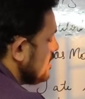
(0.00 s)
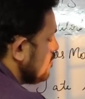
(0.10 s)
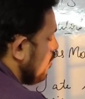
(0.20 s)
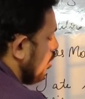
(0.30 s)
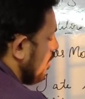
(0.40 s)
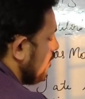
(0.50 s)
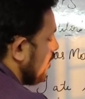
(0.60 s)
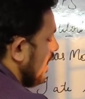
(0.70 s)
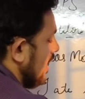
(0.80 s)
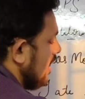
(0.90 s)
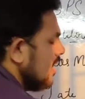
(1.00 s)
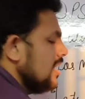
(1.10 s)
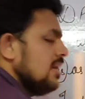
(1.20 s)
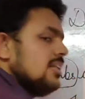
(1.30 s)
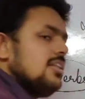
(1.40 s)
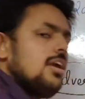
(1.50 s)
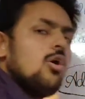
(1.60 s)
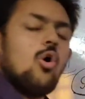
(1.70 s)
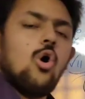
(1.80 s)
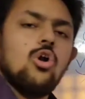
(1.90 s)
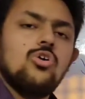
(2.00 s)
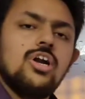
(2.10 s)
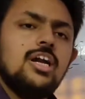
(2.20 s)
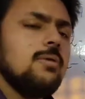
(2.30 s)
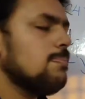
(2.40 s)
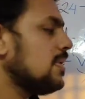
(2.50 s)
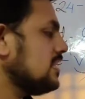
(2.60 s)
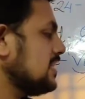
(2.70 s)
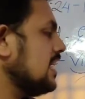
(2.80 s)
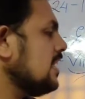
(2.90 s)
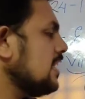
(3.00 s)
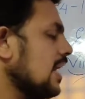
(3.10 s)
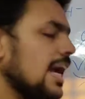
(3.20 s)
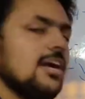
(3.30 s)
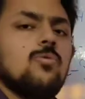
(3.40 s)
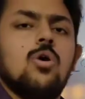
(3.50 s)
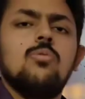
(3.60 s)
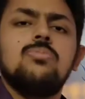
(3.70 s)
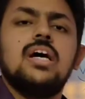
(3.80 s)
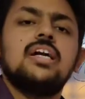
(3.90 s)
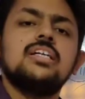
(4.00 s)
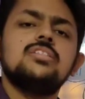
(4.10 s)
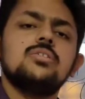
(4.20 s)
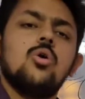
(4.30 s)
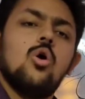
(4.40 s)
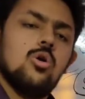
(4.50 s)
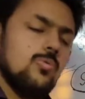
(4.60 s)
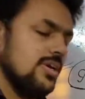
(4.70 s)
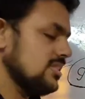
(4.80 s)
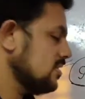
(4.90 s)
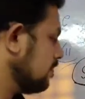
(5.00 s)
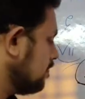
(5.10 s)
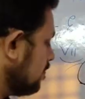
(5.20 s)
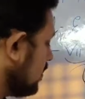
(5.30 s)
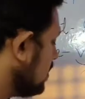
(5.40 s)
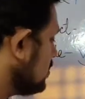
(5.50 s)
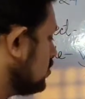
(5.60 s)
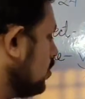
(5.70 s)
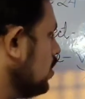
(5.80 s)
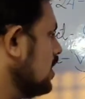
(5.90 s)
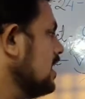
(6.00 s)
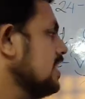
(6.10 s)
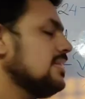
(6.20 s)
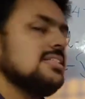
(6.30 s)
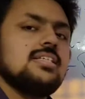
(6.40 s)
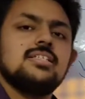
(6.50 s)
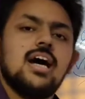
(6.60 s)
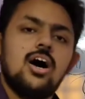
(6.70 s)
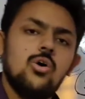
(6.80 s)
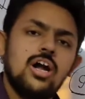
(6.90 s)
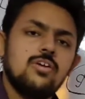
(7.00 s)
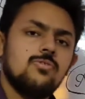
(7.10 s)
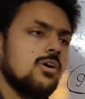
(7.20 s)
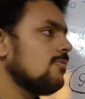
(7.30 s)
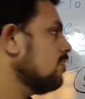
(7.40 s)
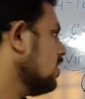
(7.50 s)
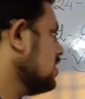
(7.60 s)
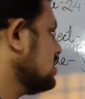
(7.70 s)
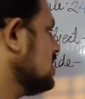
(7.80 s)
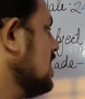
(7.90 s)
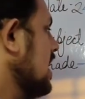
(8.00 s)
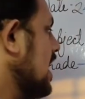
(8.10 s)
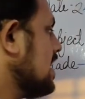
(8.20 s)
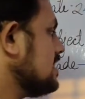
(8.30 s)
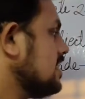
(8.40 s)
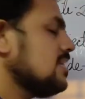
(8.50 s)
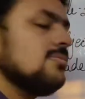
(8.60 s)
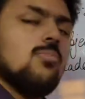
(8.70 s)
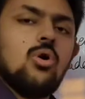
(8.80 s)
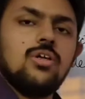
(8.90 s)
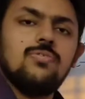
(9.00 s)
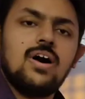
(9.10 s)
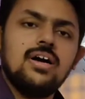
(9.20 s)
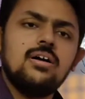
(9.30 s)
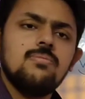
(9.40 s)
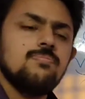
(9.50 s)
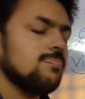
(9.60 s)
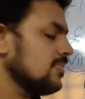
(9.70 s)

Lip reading: is modifying the already present adverb, that is always. So this is how adverb works as an modifier.